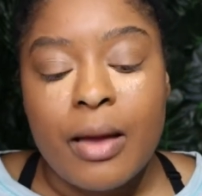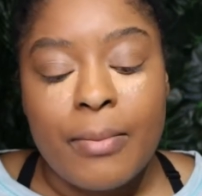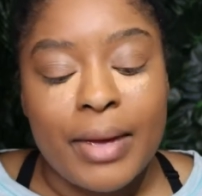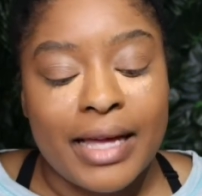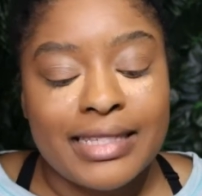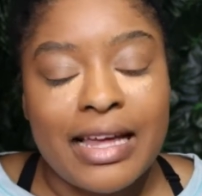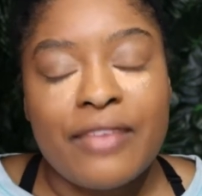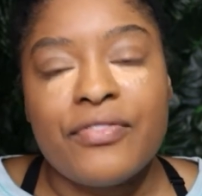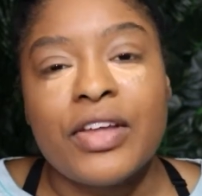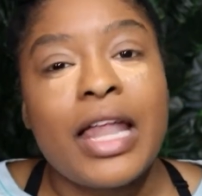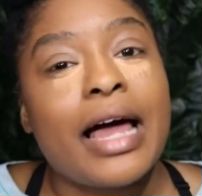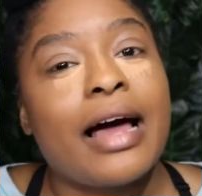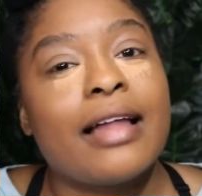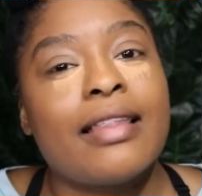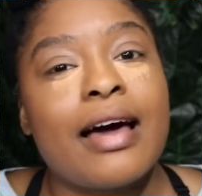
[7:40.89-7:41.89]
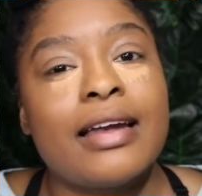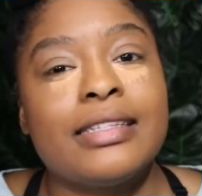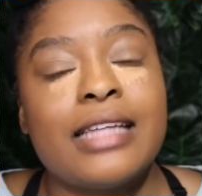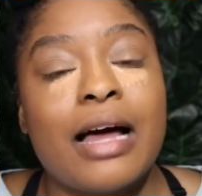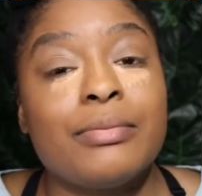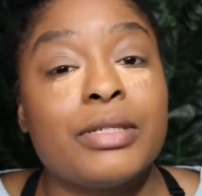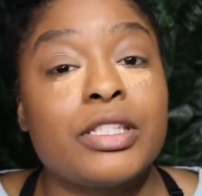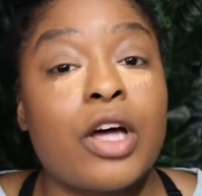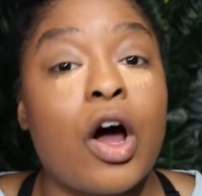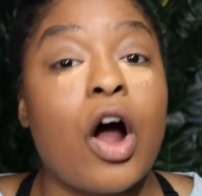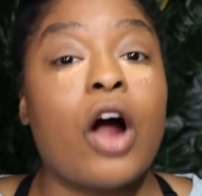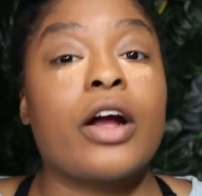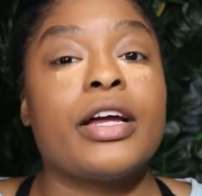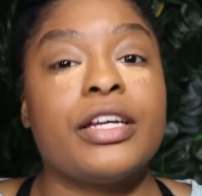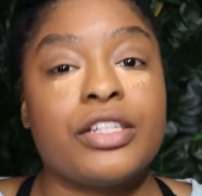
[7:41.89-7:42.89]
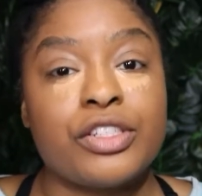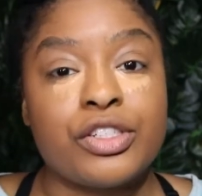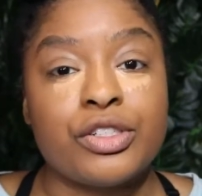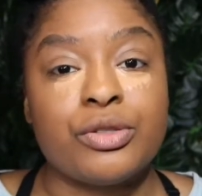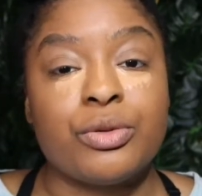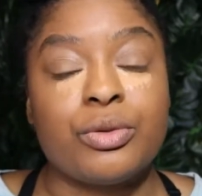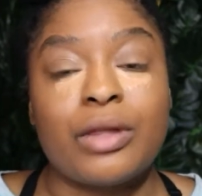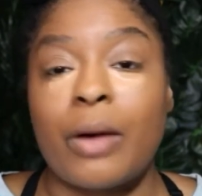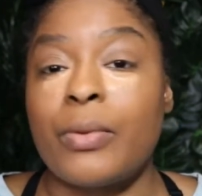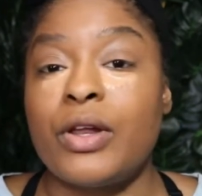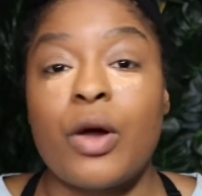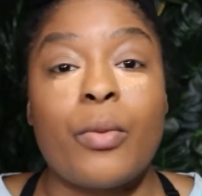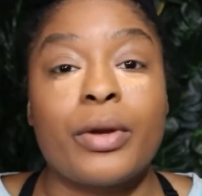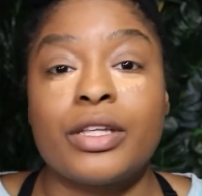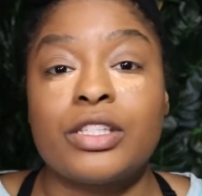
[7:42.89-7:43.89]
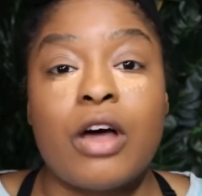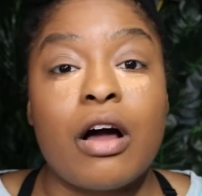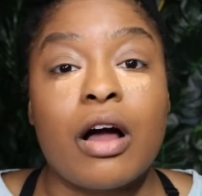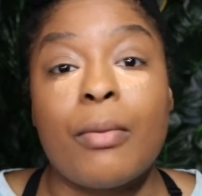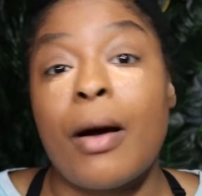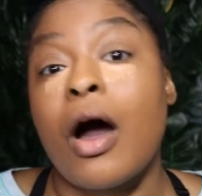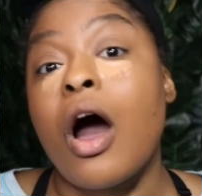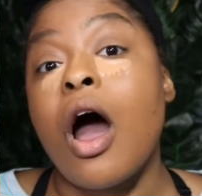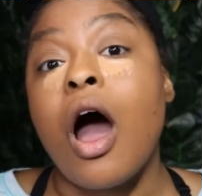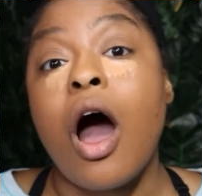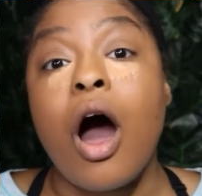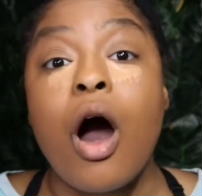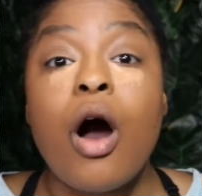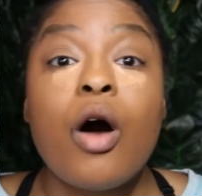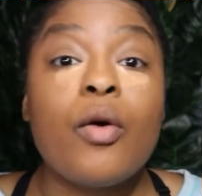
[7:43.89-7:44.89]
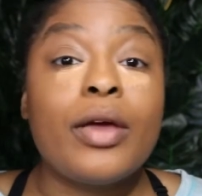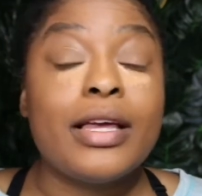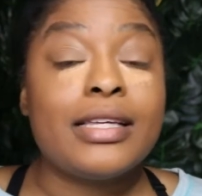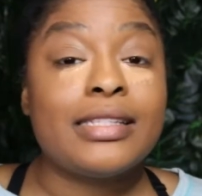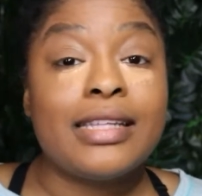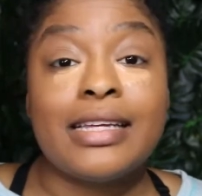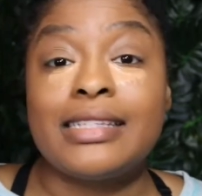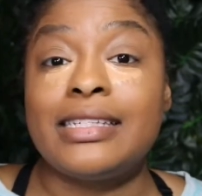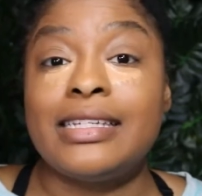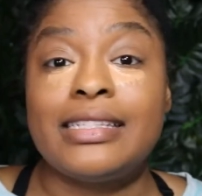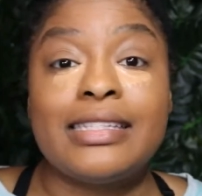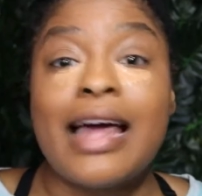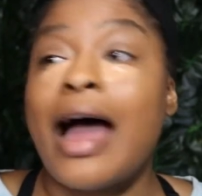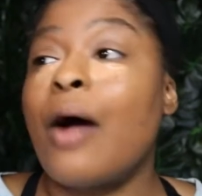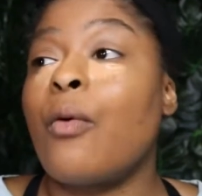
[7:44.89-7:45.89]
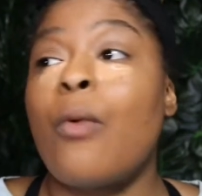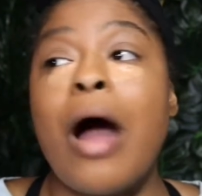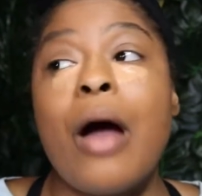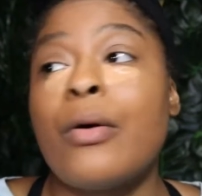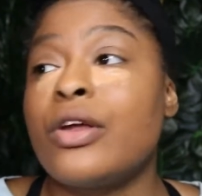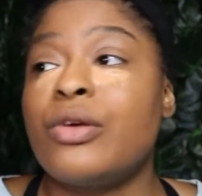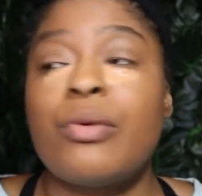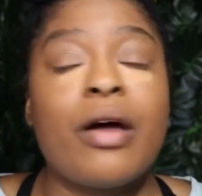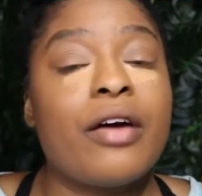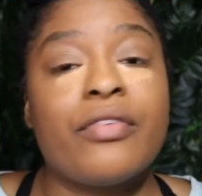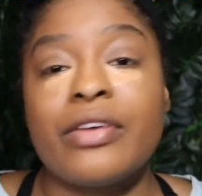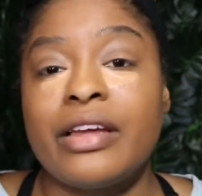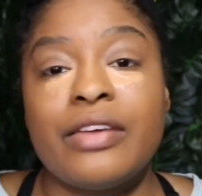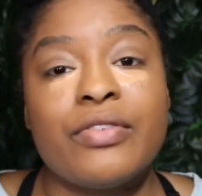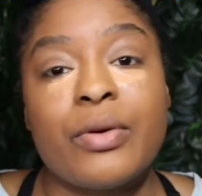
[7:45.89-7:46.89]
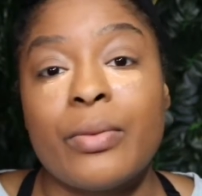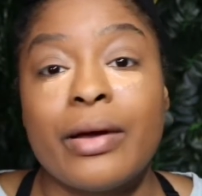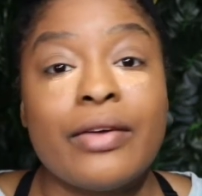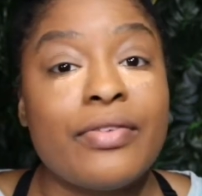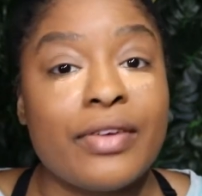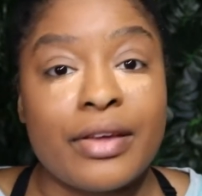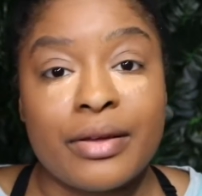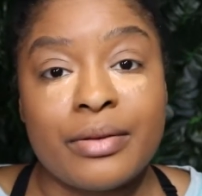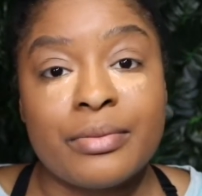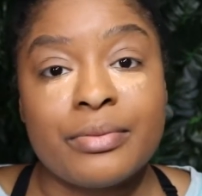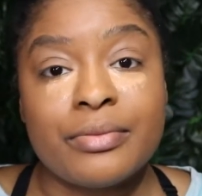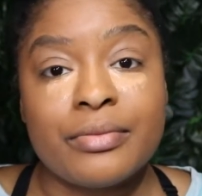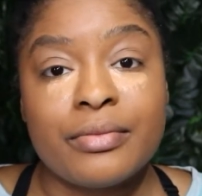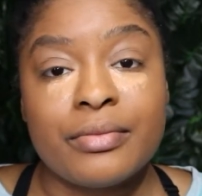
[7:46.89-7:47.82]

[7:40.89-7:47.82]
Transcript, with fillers: Because I feel like a lot of times it's a heart issue that we don't want to talk about. Oh, he's this, he's that. Why were you ever even with him?